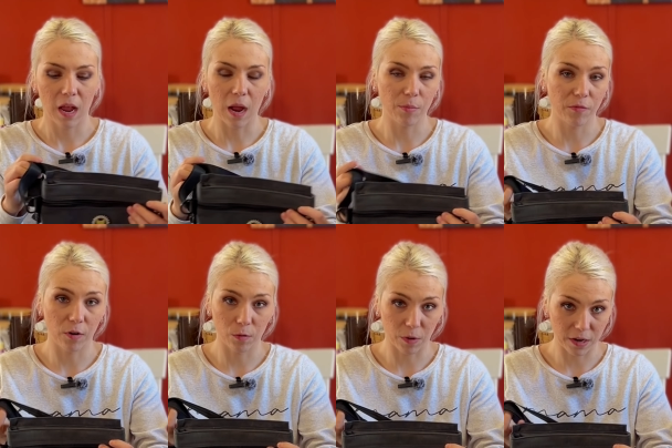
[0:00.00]
I
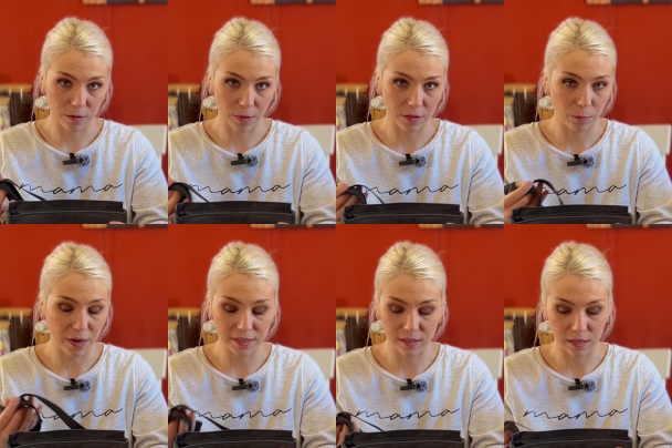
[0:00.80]
prefer to wear it around the
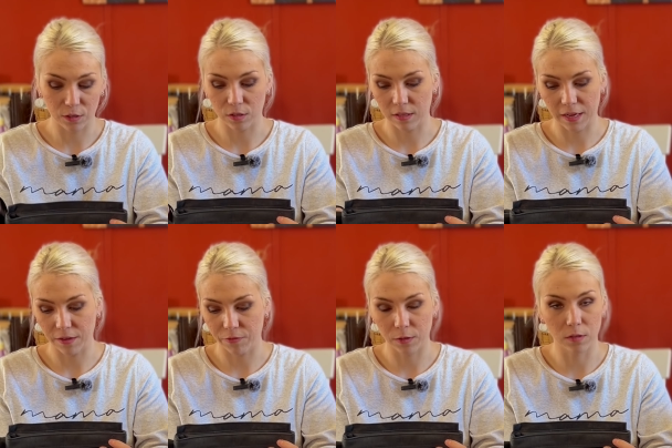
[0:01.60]
waist. I just think
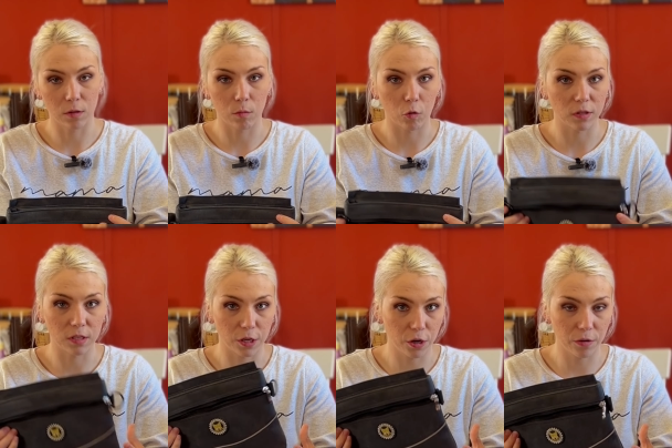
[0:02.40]
it feels a little more
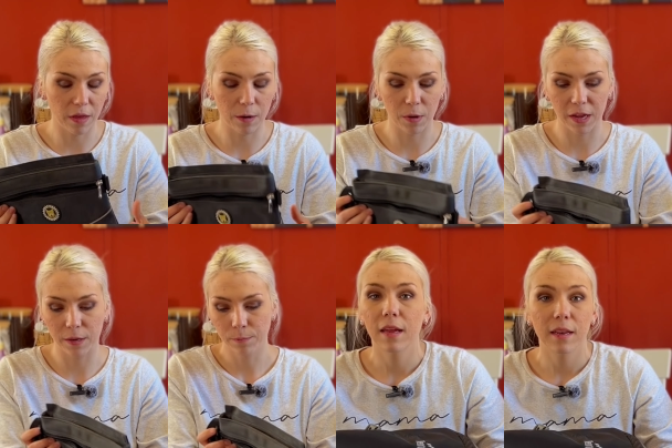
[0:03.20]
secure that
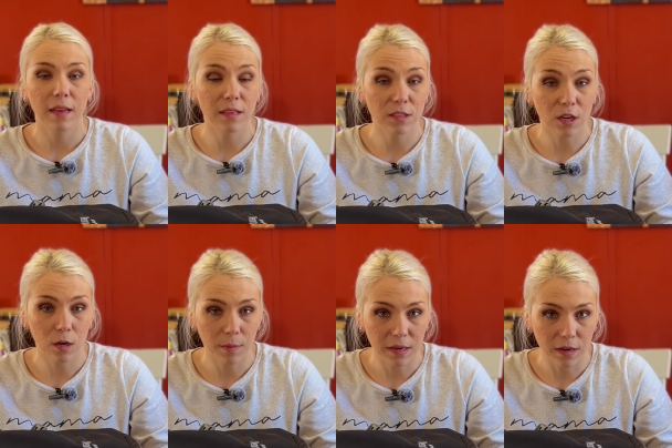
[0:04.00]
way. Now let's talk
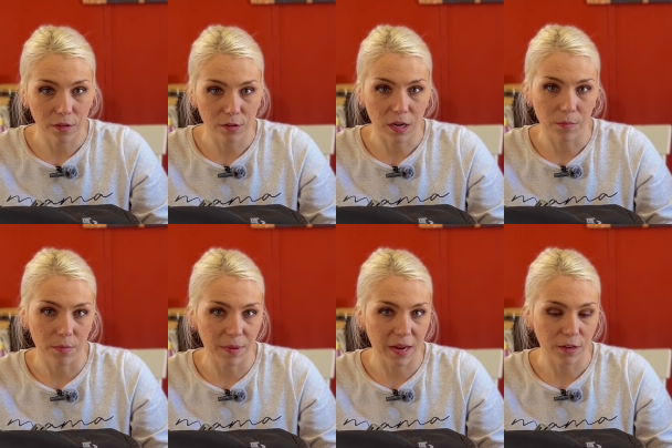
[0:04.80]
about another type
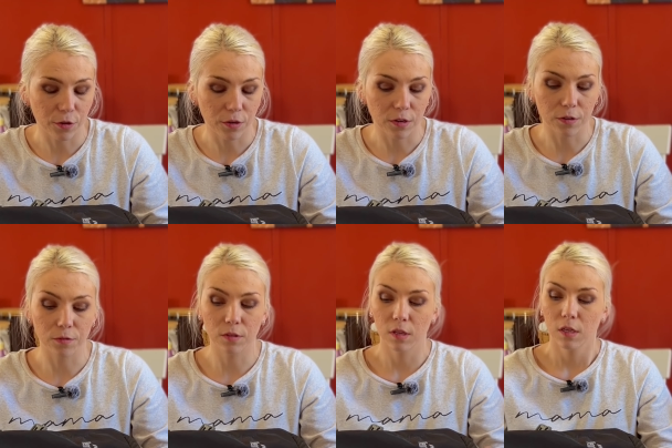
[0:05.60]
of bag you can
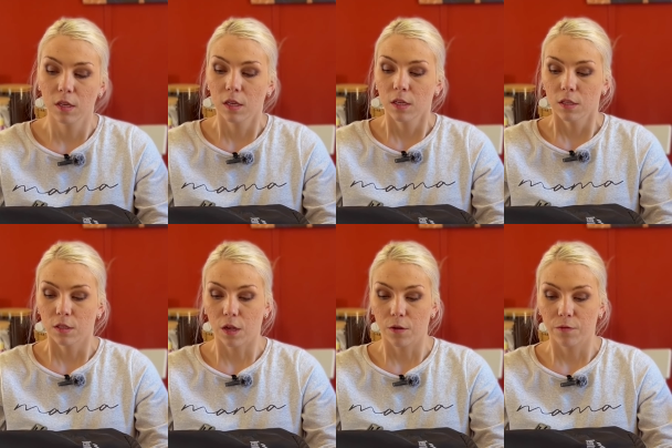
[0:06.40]
use.
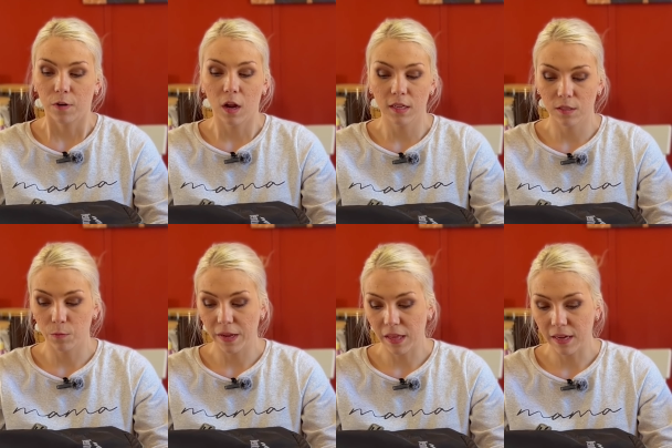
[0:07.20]
So for us,
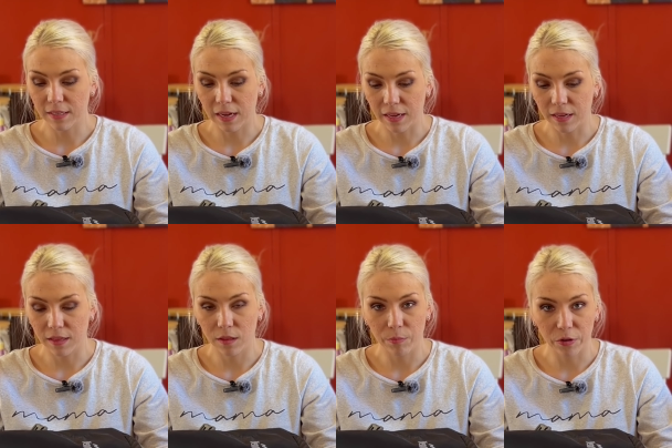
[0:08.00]
we like
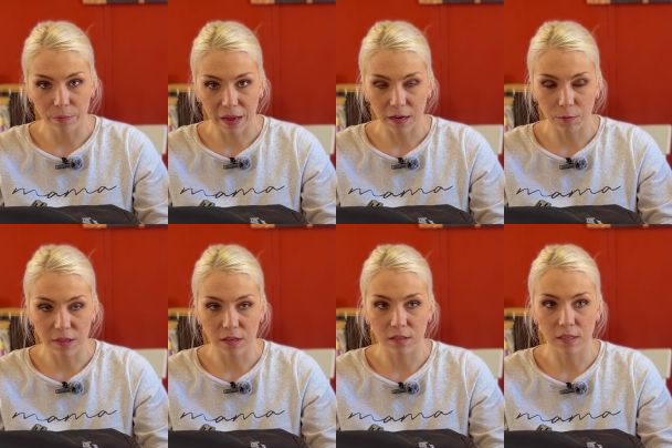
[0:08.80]
taking the book bag with
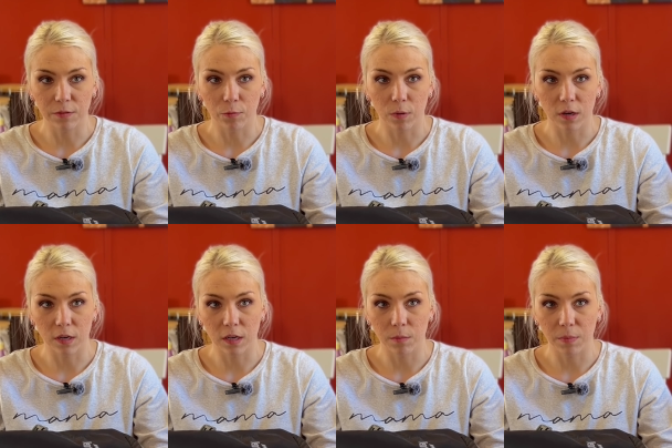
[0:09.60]
us if we're
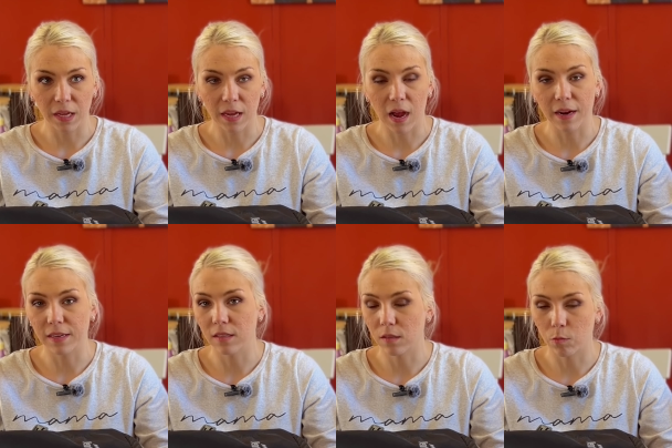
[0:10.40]
going to be
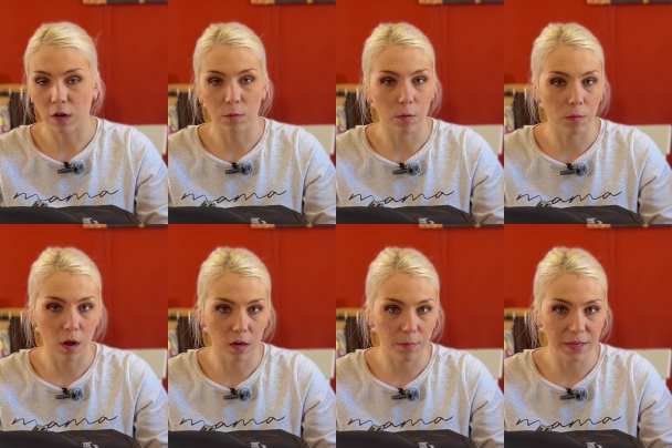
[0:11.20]
hiking somewhere where we're
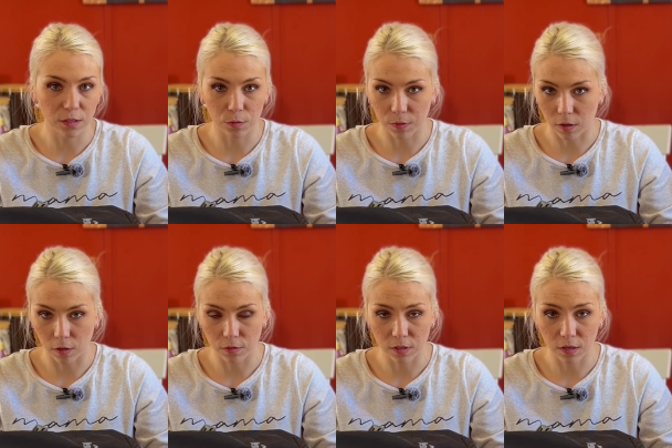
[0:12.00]
not going to be super
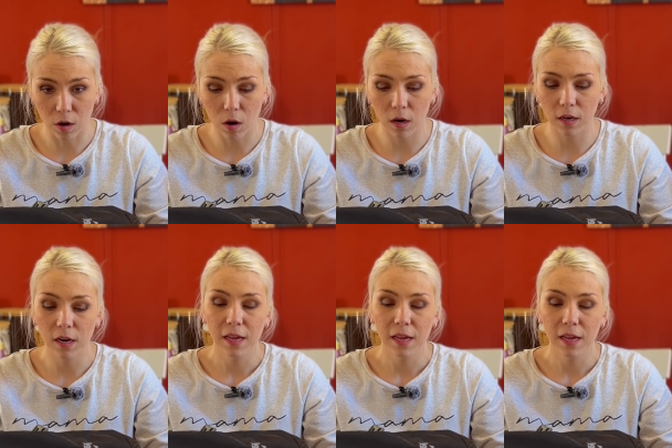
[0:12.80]
close to the car.